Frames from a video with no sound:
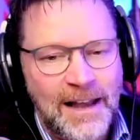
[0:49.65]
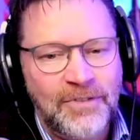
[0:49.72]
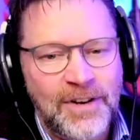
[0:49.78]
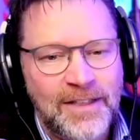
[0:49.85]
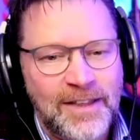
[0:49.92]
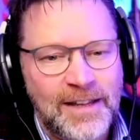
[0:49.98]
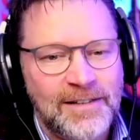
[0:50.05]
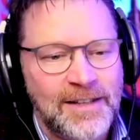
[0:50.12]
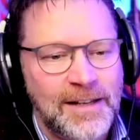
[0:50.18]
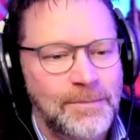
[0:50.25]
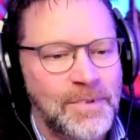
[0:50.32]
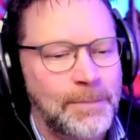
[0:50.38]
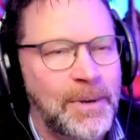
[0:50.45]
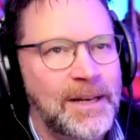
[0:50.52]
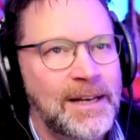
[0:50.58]
Everything
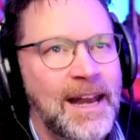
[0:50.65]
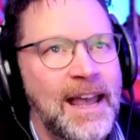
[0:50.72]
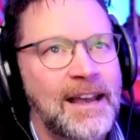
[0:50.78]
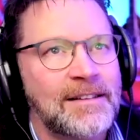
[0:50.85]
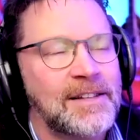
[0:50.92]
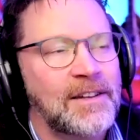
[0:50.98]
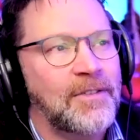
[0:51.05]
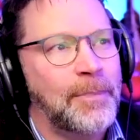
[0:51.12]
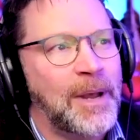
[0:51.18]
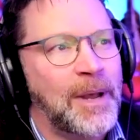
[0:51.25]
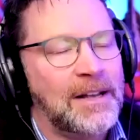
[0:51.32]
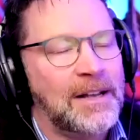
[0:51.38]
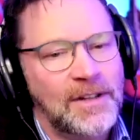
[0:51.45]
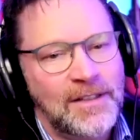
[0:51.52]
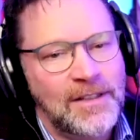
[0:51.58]
seemed to be negative
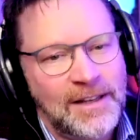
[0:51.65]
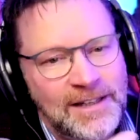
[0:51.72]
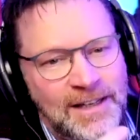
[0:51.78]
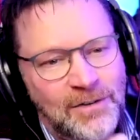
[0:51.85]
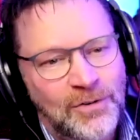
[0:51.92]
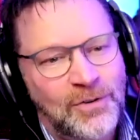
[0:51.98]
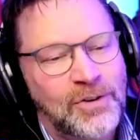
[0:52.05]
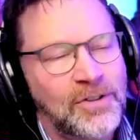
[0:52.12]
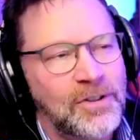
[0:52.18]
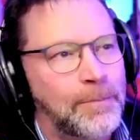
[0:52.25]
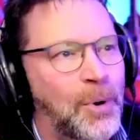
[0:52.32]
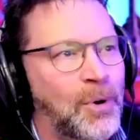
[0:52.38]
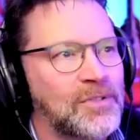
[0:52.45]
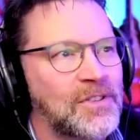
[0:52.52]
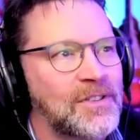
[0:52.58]
about it. They didn't look at
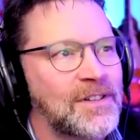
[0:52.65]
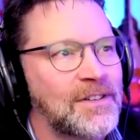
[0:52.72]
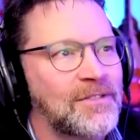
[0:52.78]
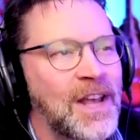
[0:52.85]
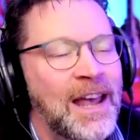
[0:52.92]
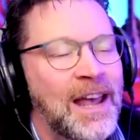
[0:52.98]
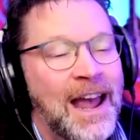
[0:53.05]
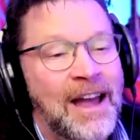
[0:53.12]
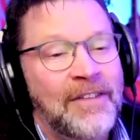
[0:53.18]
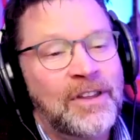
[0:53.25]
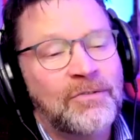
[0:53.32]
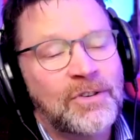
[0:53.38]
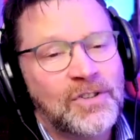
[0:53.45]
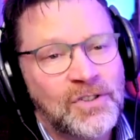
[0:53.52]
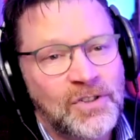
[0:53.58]
the positives,
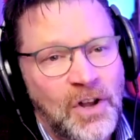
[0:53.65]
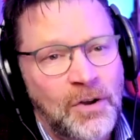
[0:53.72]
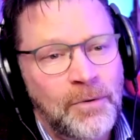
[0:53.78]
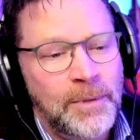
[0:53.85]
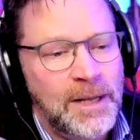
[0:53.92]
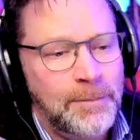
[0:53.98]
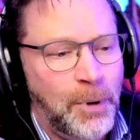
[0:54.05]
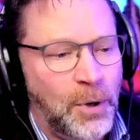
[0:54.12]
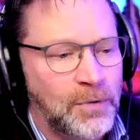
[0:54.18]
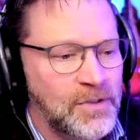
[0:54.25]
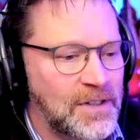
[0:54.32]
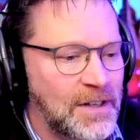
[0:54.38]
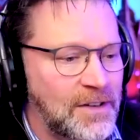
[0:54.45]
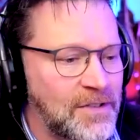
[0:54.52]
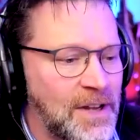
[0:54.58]
and there are so many
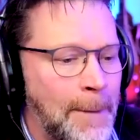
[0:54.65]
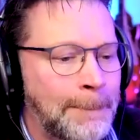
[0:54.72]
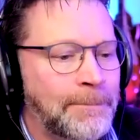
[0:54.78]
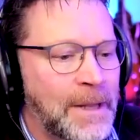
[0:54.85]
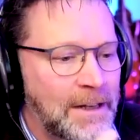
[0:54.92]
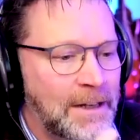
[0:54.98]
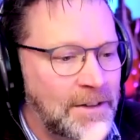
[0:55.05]
positives.